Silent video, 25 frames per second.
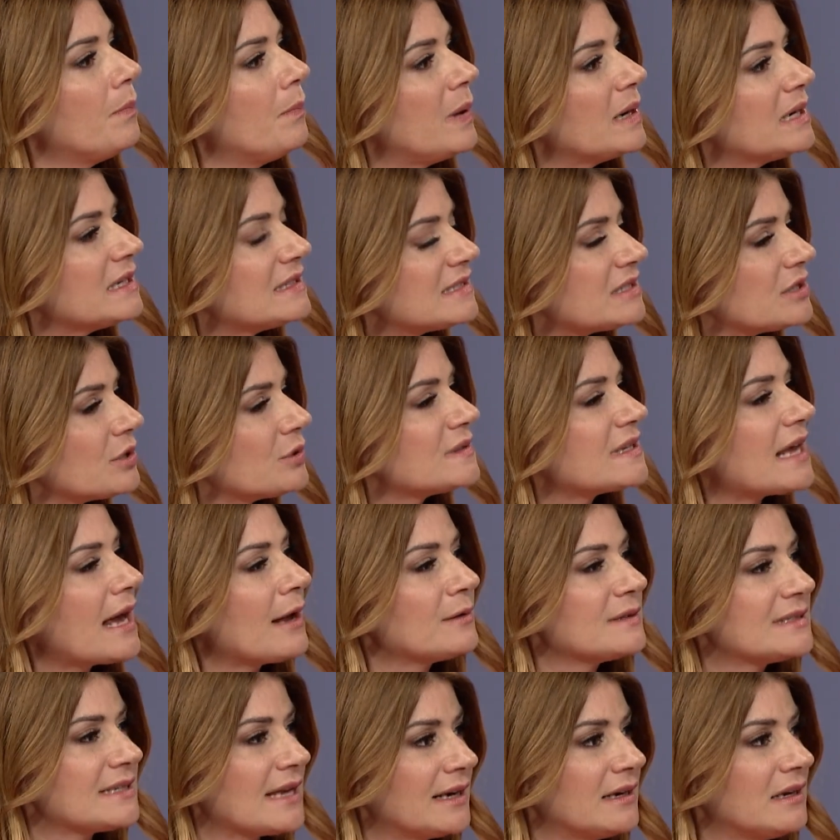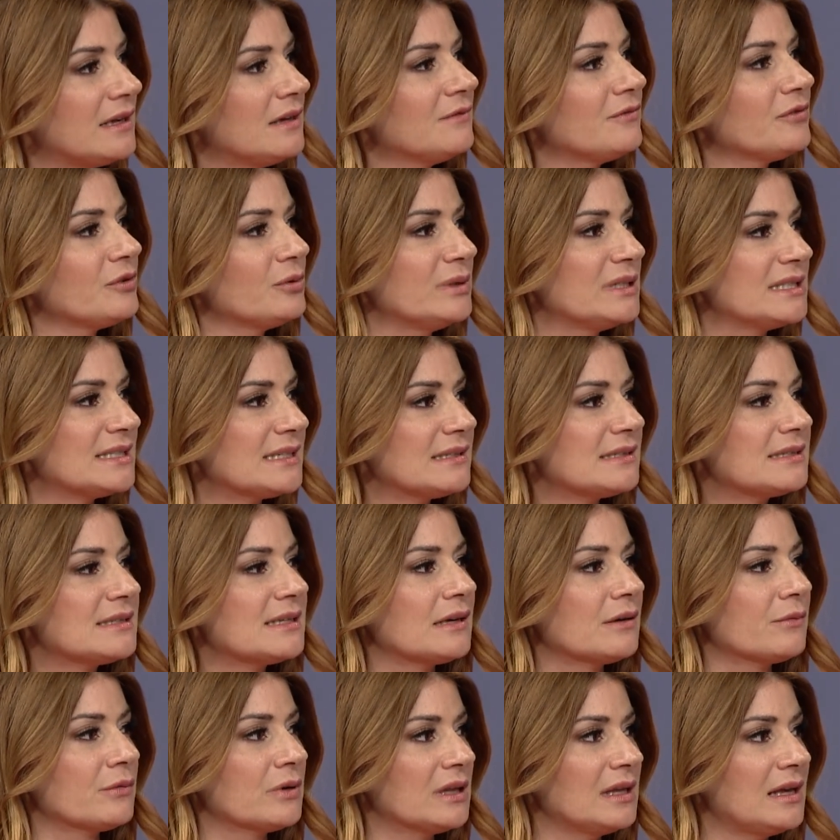but it's those outside influences
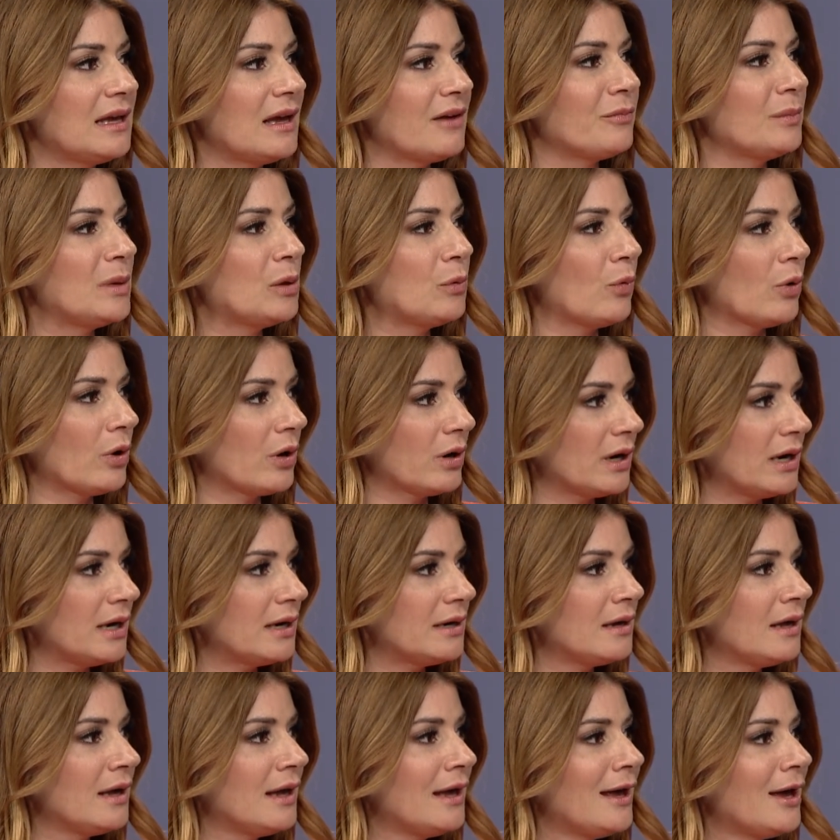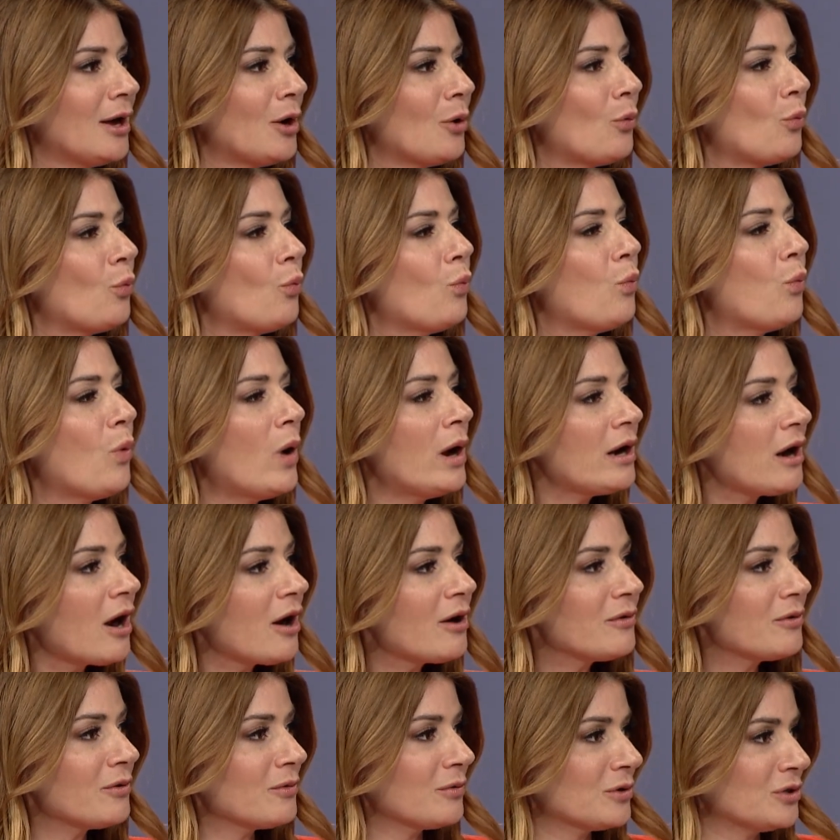mm-hmm. that really have me worried. Mm -hmm. What
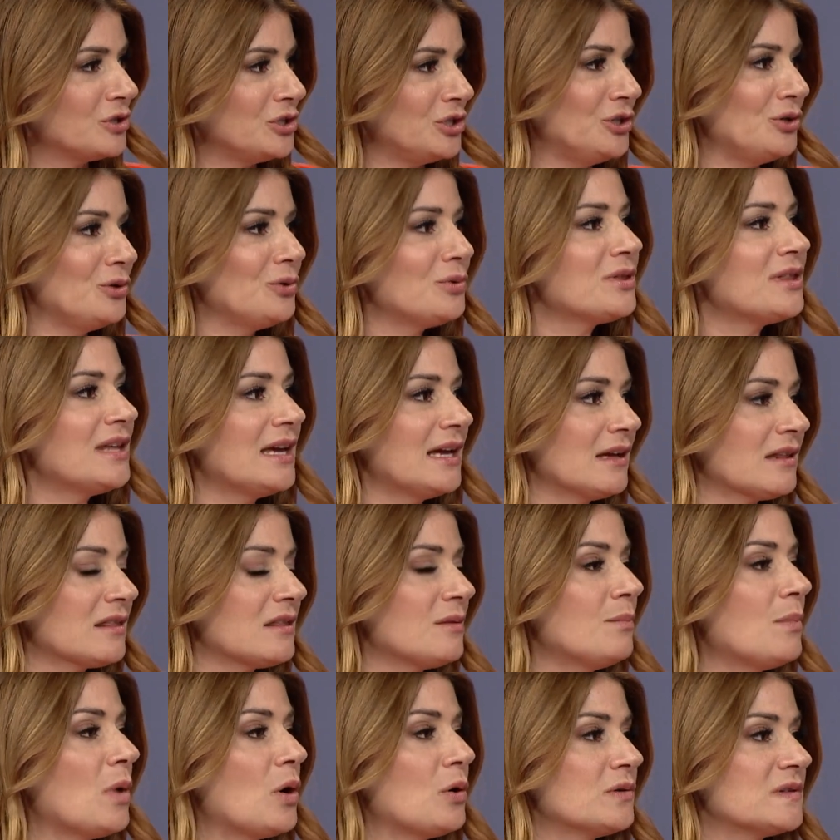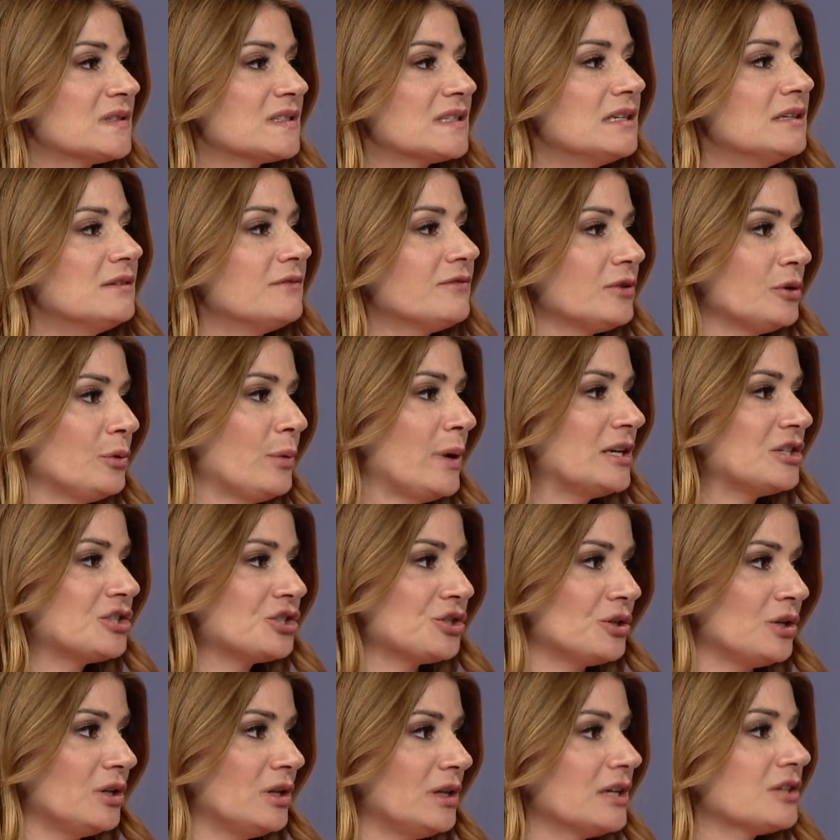are, do you think, the most
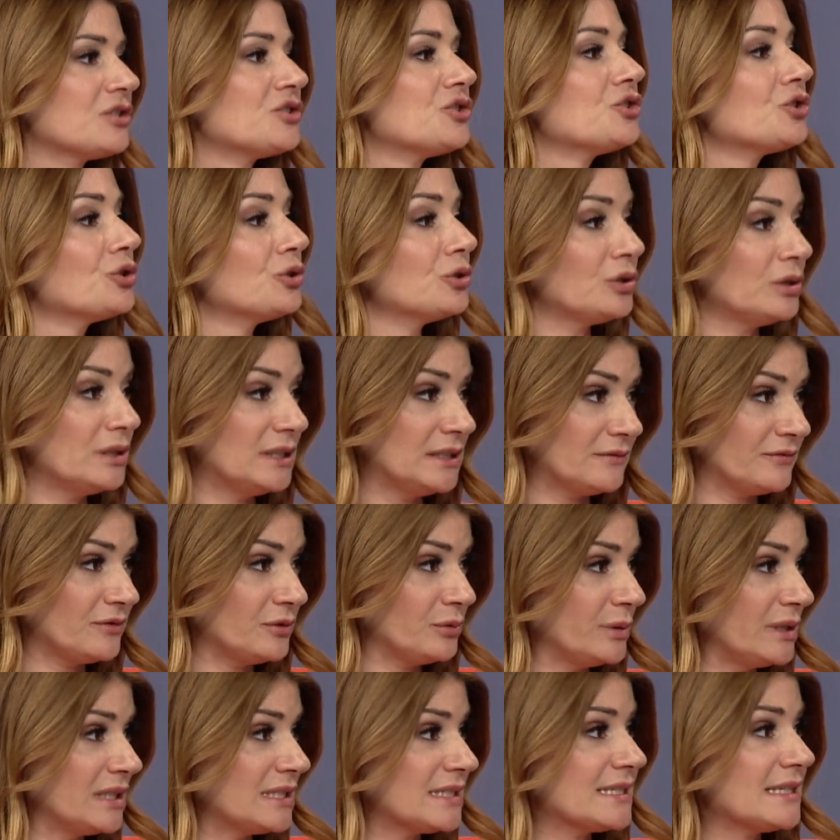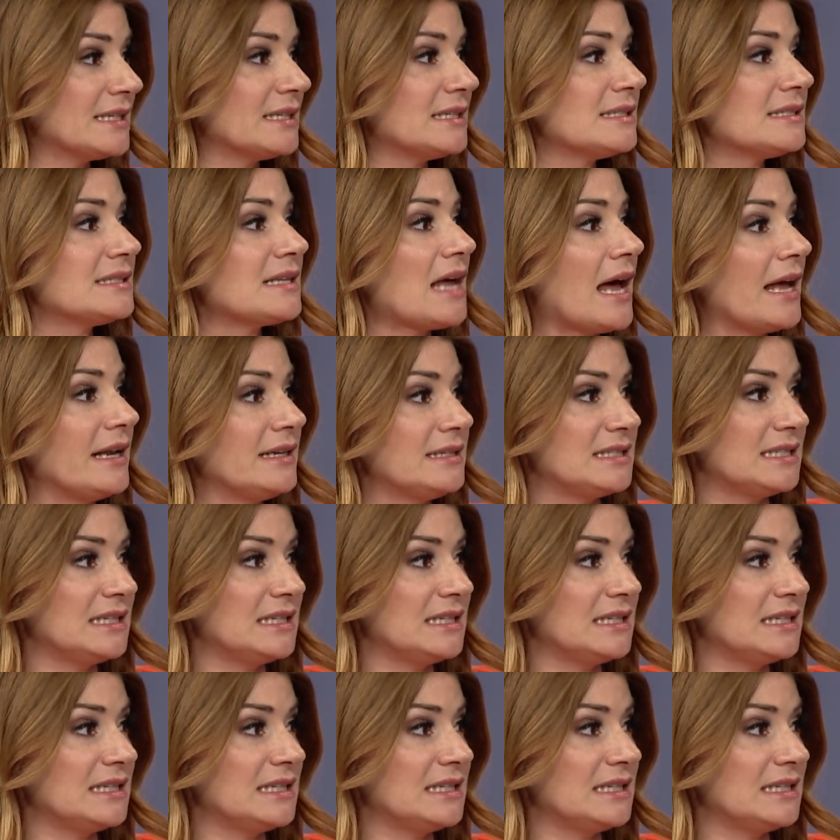influential external influences on